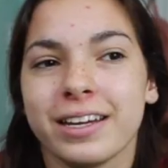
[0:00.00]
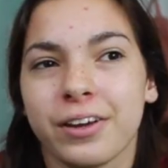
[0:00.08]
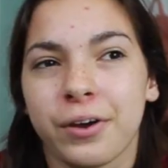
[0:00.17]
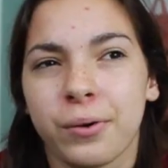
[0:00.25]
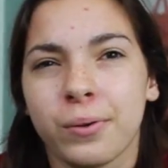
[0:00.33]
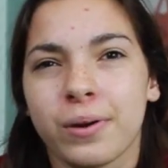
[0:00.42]

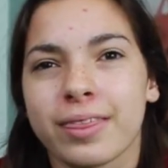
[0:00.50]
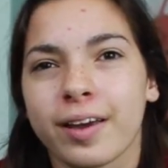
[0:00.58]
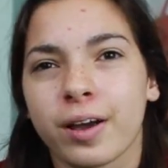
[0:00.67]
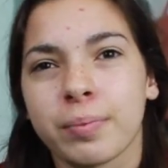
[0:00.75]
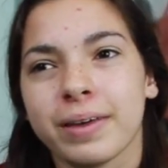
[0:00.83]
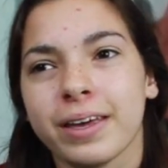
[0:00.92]
go to
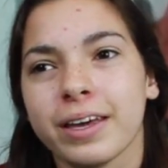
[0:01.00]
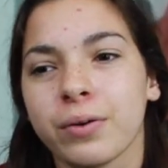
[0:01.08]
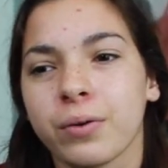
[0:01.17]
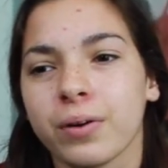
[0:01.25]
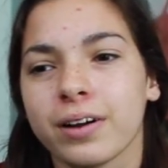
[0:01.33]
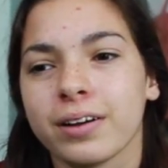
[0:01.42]
therapy
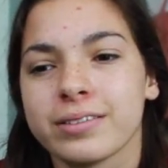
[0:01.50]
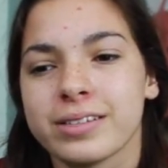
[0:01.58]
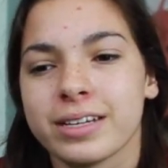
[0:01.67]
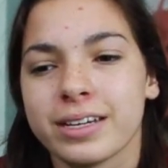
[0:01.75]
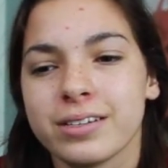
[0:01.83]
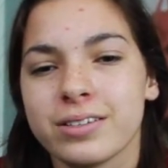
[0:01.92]
or
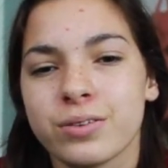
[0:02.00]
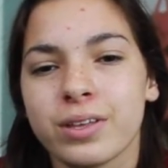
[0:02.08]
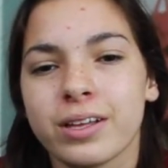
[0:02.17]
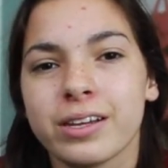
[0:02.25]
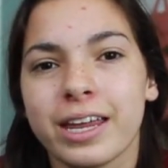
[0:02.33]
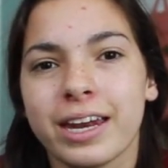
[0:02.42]
didn't do the
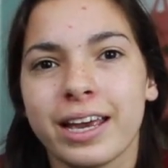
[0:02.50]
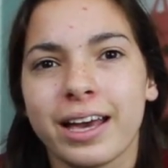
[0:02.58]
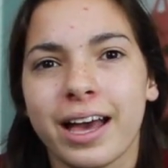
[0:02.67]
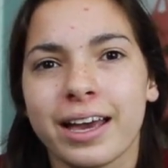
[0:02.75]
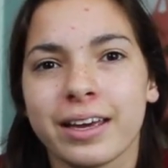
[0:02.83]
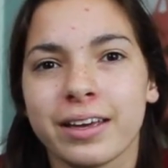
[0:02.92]
clinic.
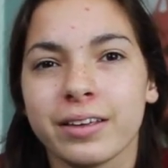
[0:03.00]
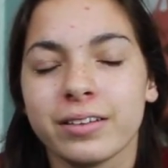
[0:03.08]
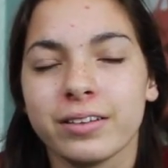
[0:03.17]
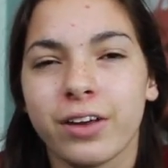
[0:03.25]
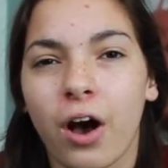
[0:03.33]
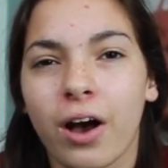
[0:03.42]
I
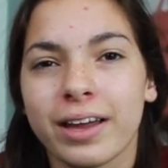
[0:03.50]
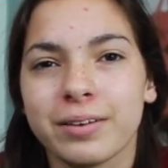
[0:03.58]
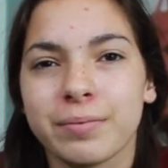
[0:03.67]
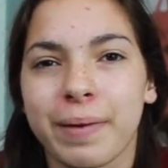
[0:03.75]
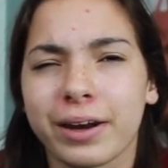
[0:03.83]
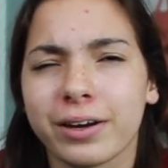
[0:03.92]

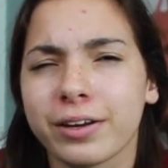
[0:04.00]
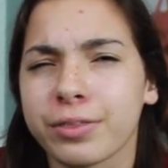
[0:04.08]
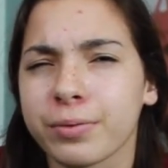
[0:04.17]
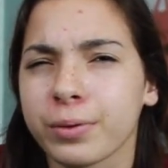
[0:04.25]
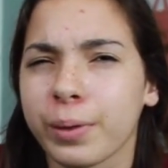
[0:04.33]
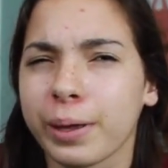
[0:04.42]
got better
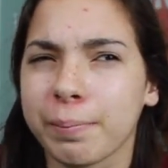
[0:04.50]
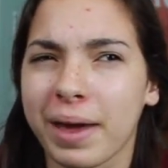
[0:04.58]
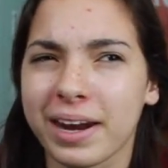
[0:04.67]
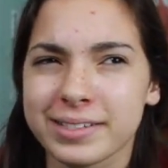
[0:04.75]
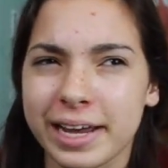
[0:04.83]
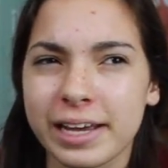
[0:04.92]
through like
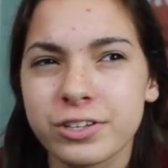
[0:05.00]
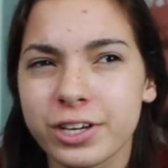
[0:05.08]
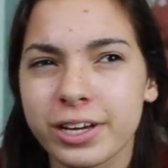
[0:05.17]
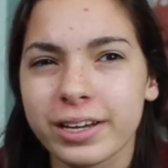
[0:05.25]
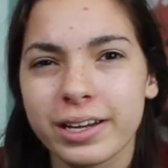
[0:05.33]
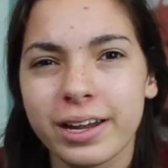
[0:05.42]

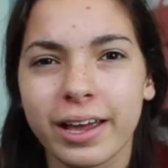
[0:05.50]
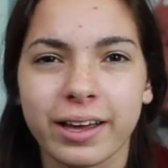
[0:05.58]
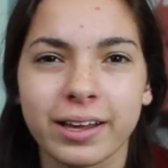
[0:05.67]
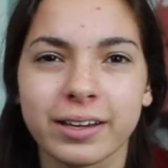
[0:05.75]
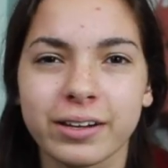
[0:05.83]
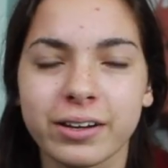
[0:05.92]
meditation
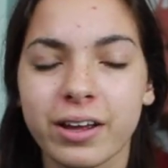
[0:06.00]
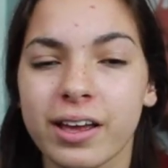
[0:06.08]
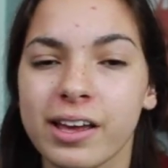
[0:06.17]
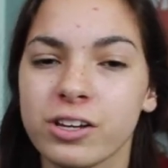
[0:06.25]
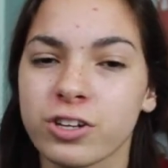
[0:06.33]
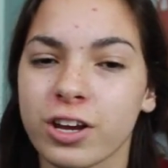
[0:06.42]
and
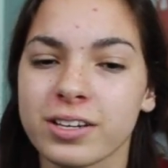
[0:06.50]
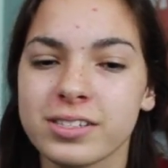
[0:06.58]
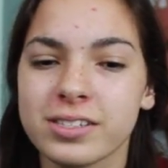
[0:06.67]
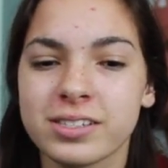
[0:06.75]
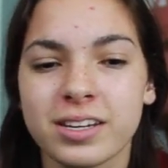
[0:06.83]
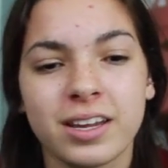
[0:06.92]

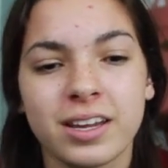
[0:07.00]
just